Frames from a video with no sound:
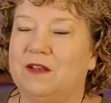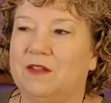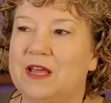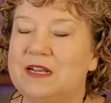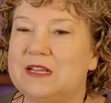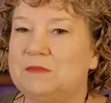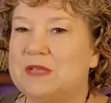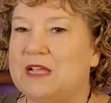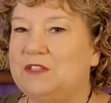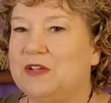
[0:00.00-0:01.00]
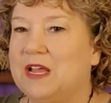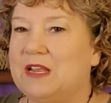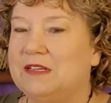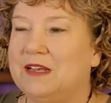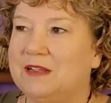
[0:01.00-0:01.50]
And a lot of times as you
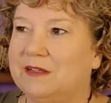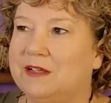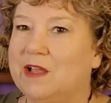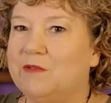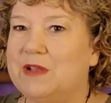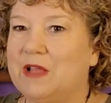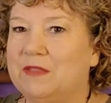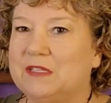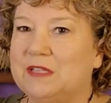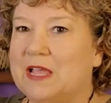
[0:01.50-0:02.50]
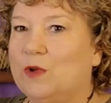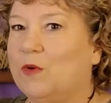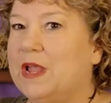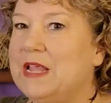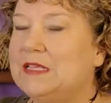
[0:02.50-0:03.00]
kind of go down this like
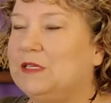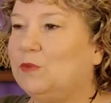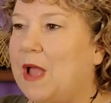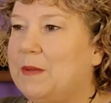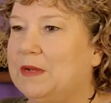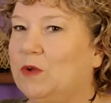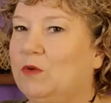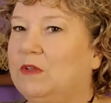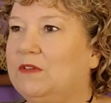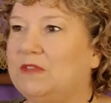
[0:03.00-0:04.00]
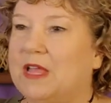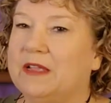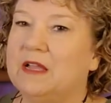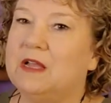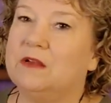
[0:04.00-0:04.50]
crazy rabbit hole of
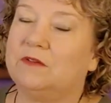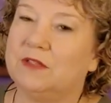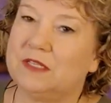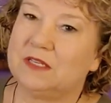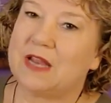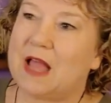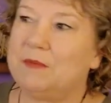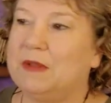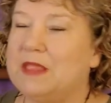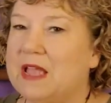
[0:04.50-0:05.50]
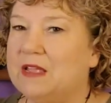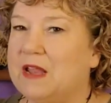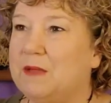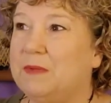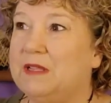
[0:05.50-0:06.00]
like, well, this could happen and that
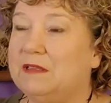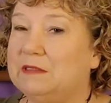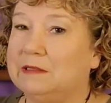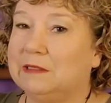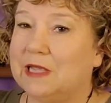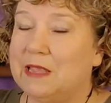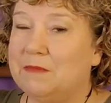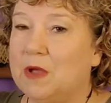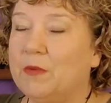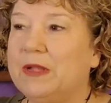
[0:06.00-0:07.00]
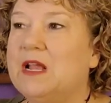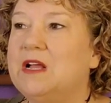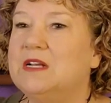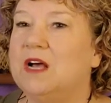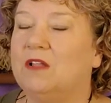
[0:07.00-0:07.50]
could happen and keep going.
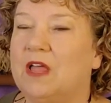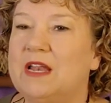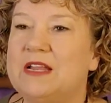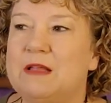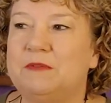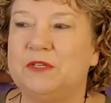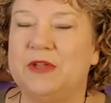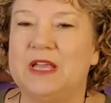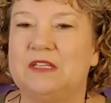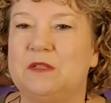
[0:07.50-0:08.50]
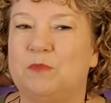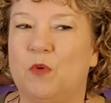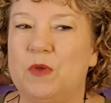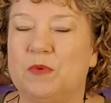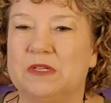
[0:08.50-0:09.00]
A lot of times you get to the
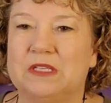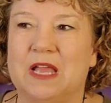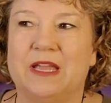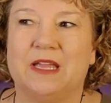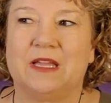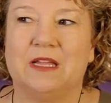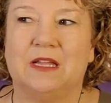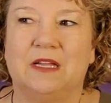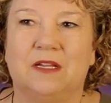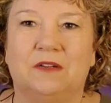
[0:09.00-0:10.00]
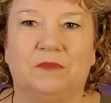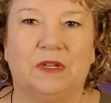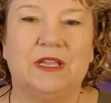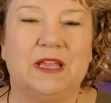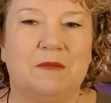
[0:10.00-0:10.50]
point where it's like,
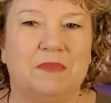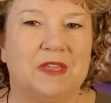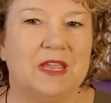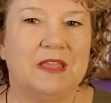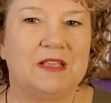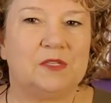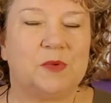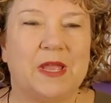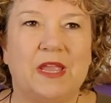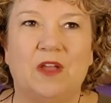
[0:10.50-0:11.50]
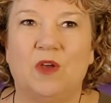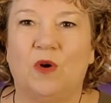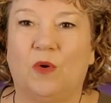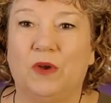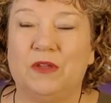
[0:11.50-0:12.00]
really, I'm thinking this way?
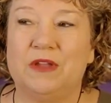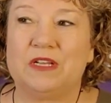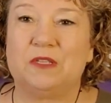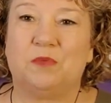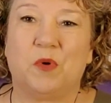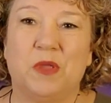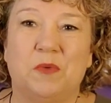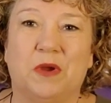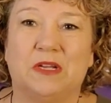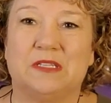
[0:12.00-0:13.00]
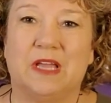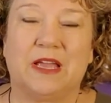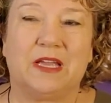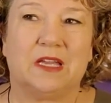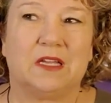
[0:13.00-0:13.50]
Or you get to the point where it's
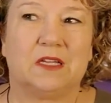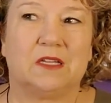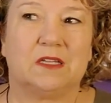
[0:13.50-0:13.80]
like,